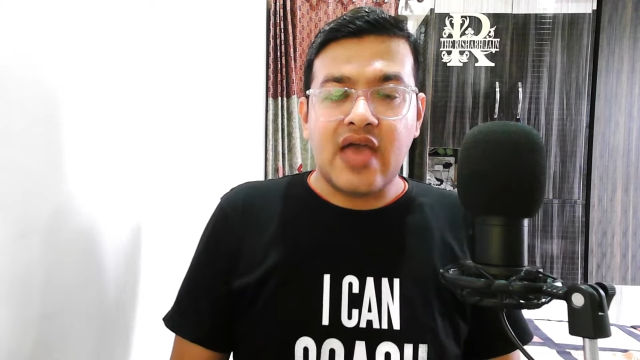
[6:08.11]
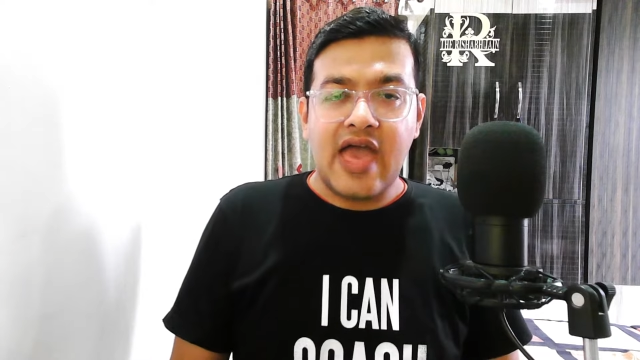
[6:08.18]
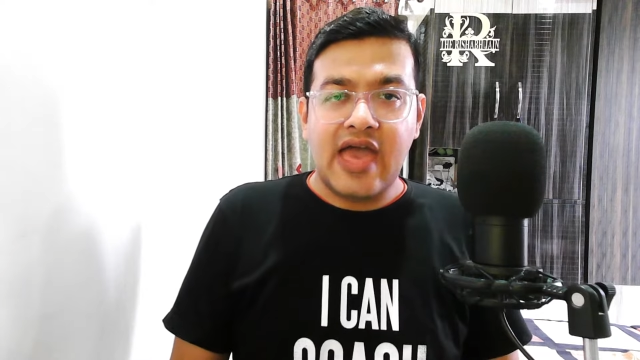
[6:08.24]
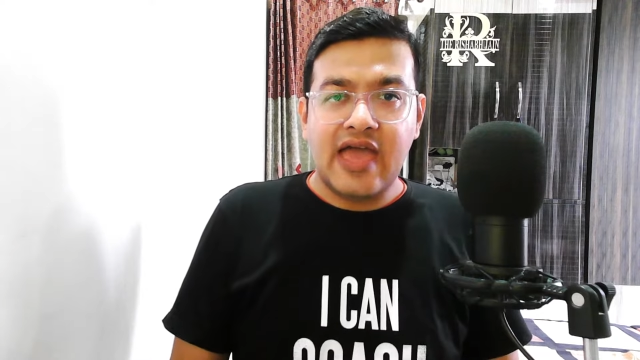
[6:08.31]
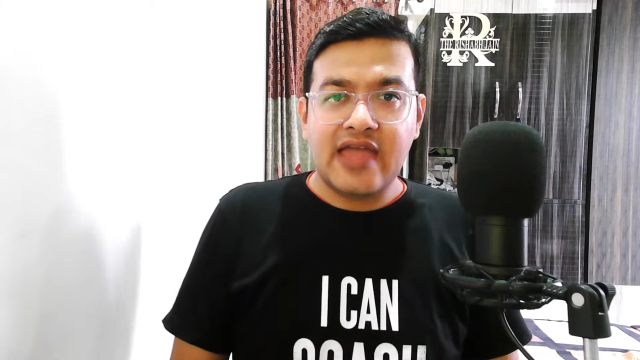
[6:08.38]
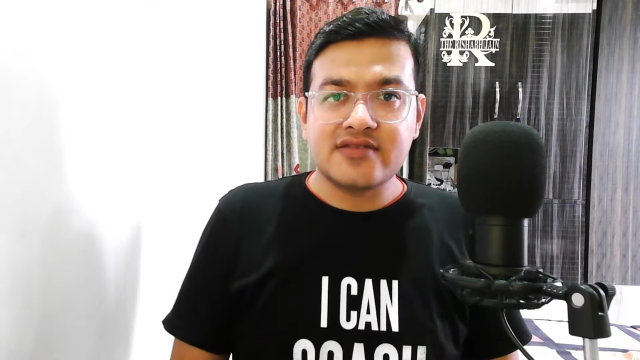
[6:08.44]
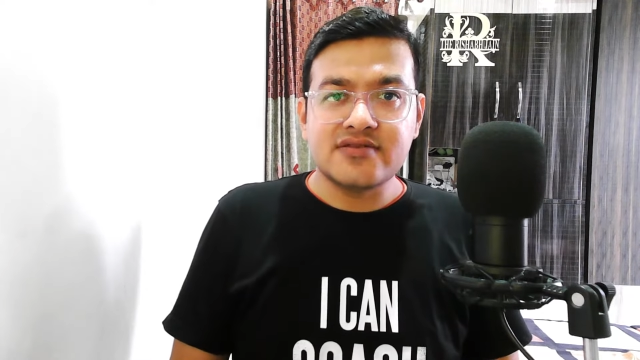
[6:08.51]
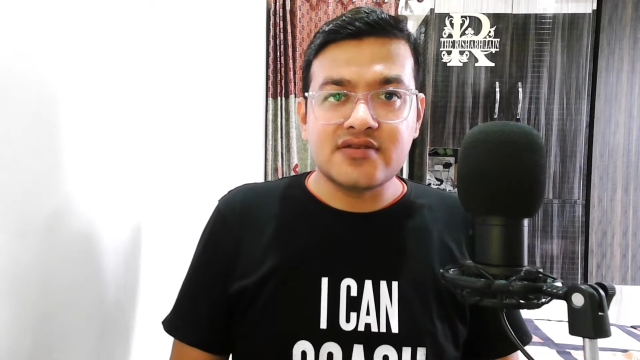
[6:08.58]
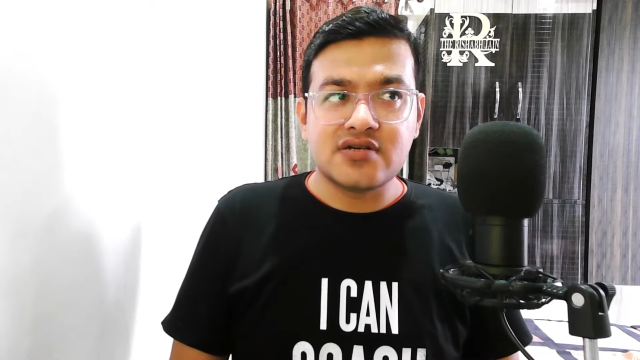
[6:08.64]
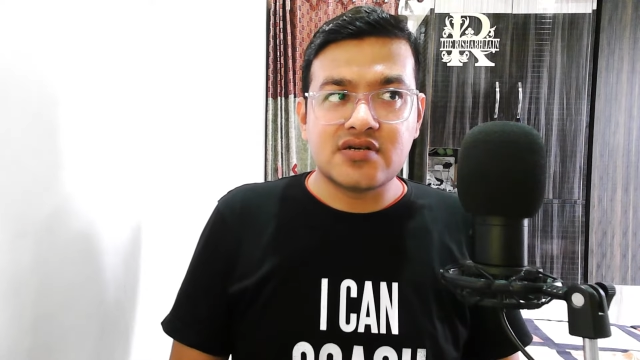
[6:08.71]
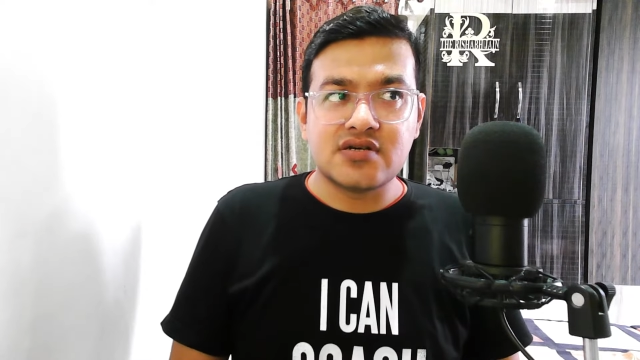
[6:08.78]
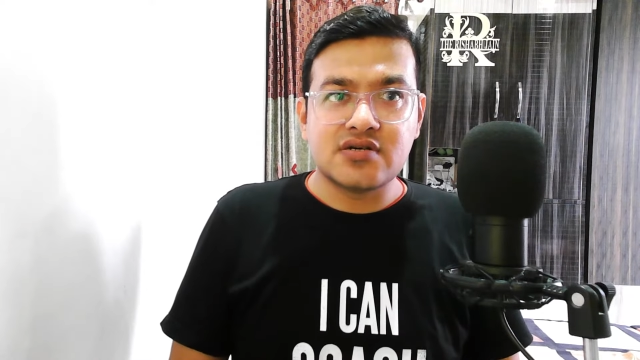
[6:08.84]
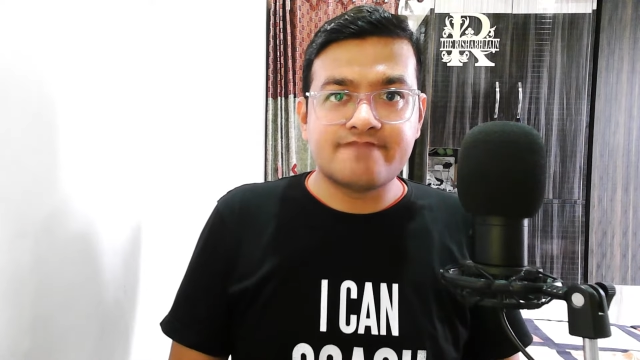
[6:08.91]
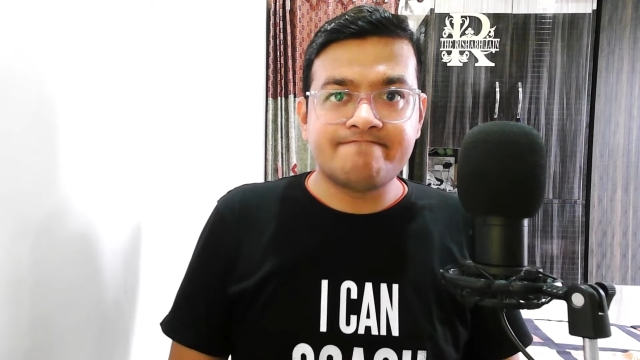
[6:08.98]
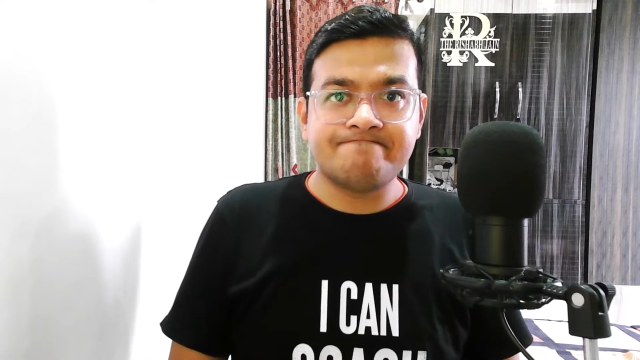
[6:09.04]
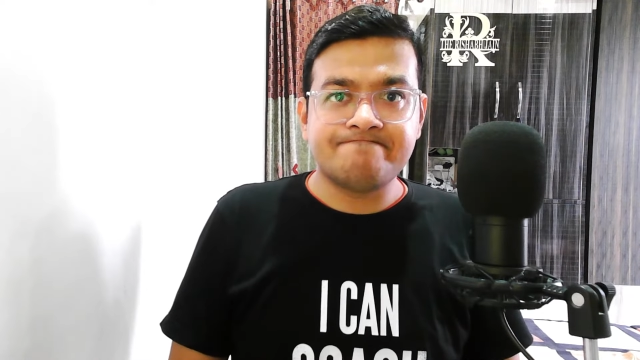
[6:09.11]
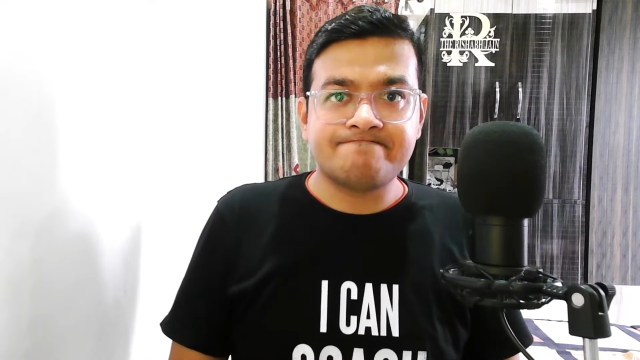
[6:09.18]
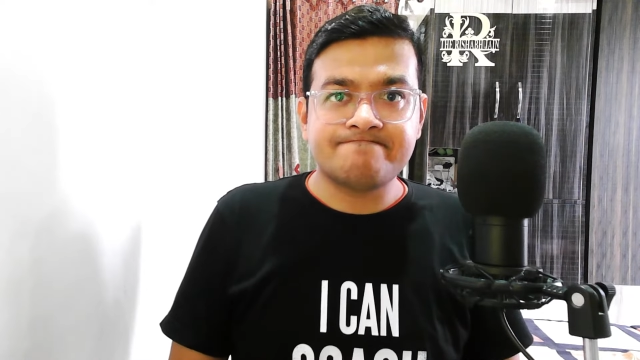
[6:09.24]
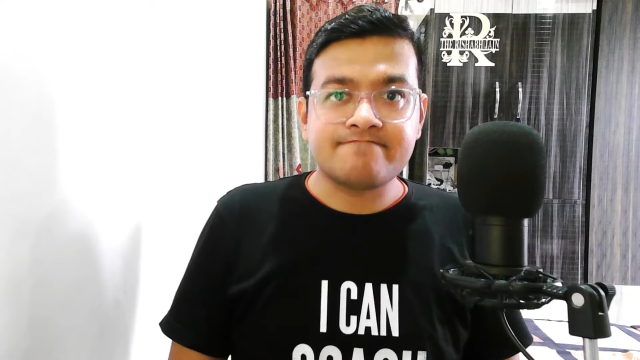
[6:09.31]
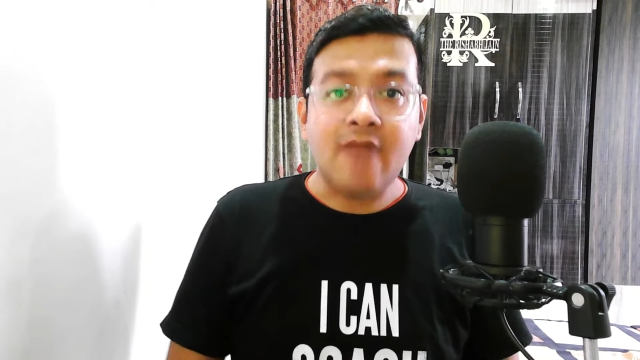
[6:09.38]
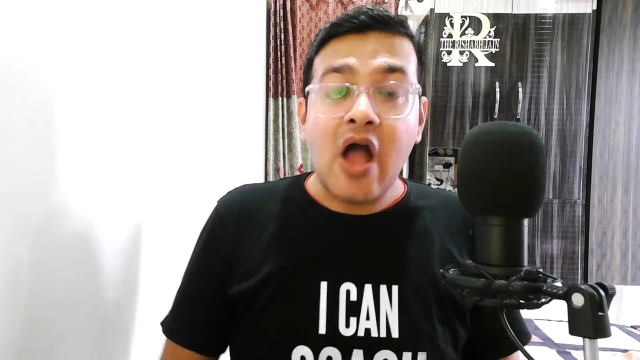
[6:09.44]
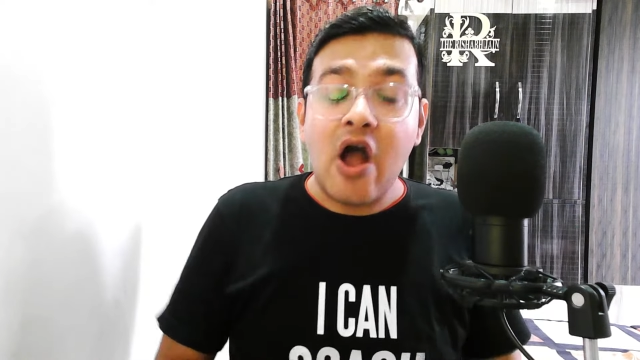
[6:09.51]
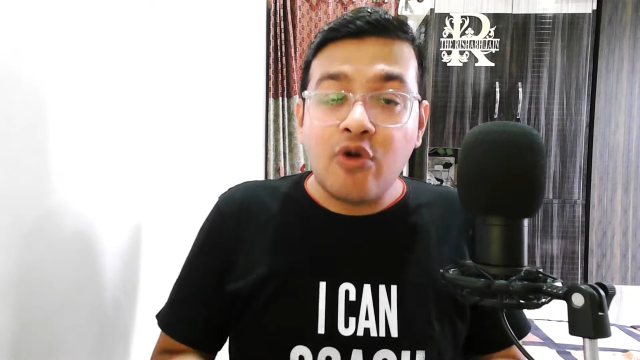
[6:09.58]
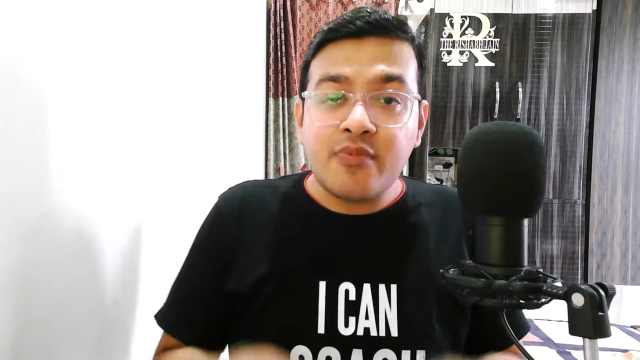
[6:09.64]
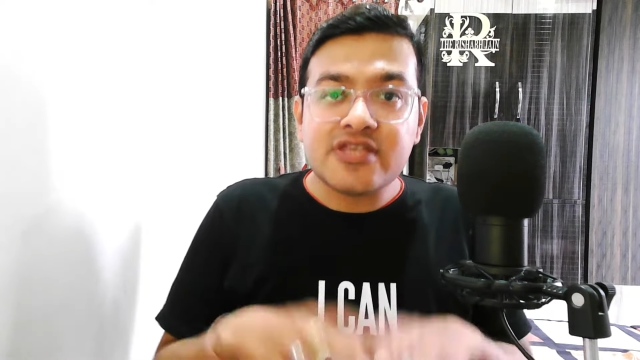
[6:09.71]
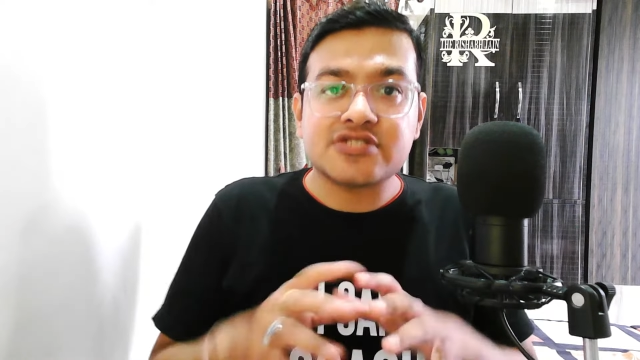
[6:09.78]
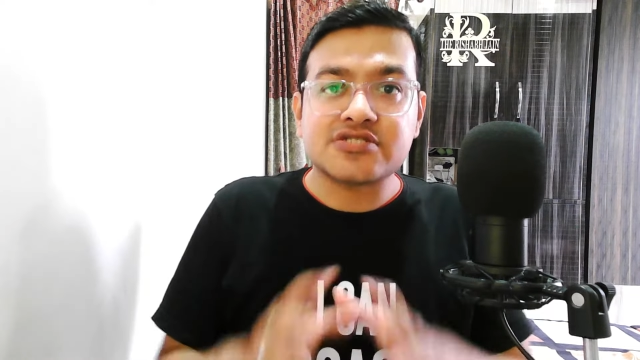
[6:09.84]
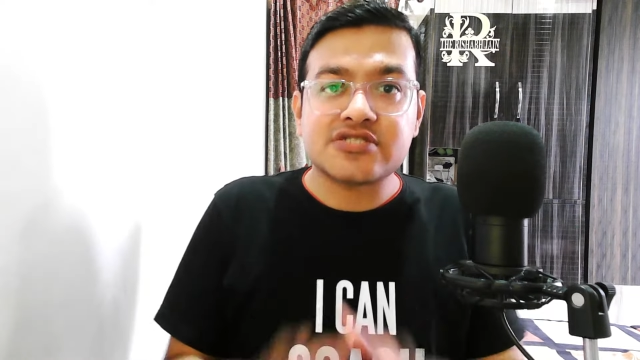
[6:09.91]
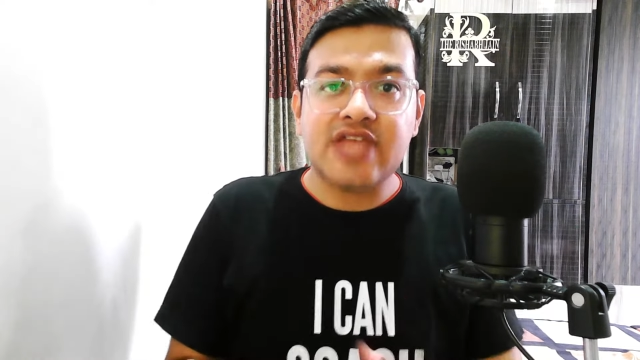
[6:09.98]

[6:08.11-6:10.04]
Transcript: and how much